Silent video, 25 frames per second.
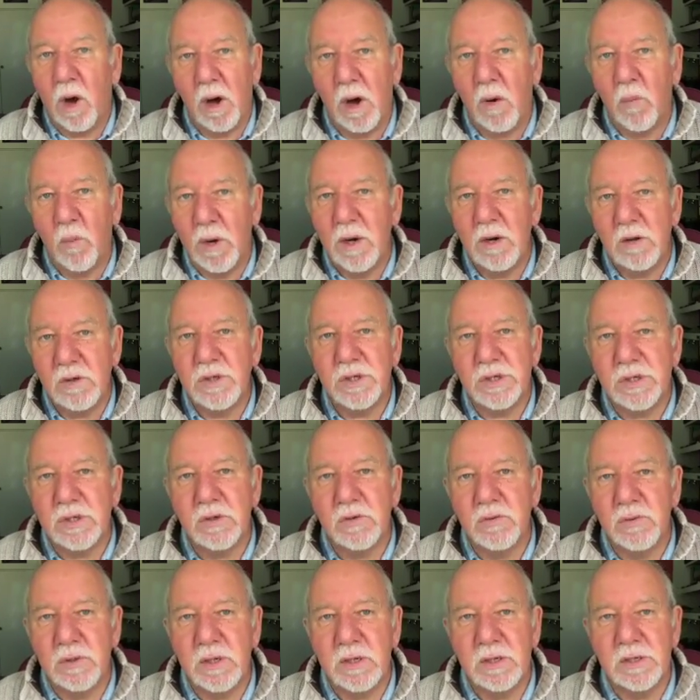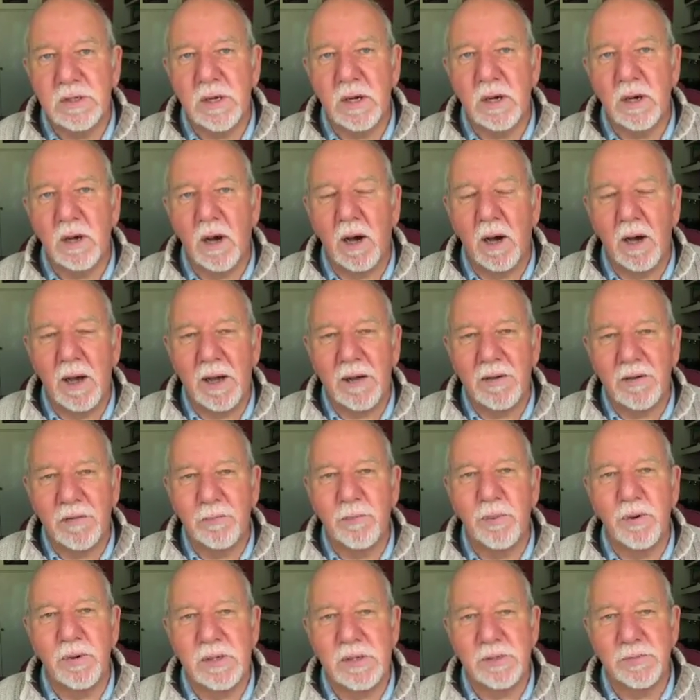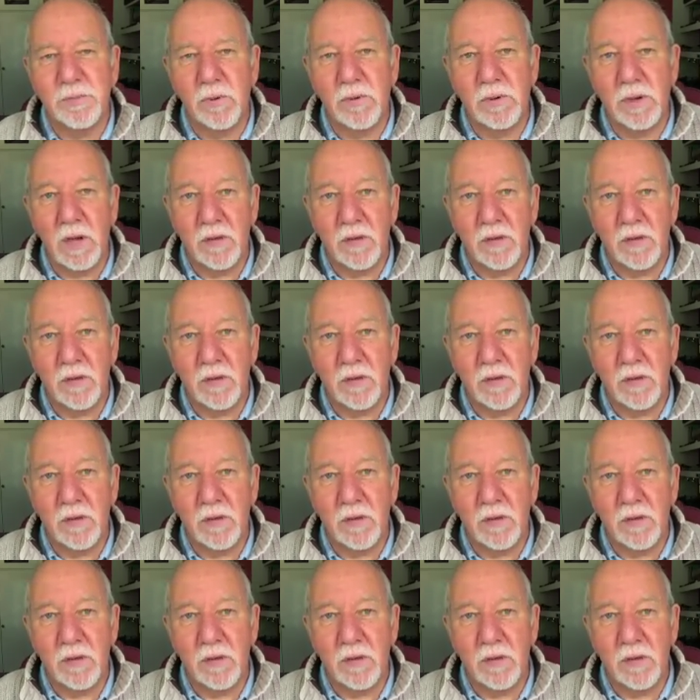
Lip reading: When I was a school teacher, I had to put this point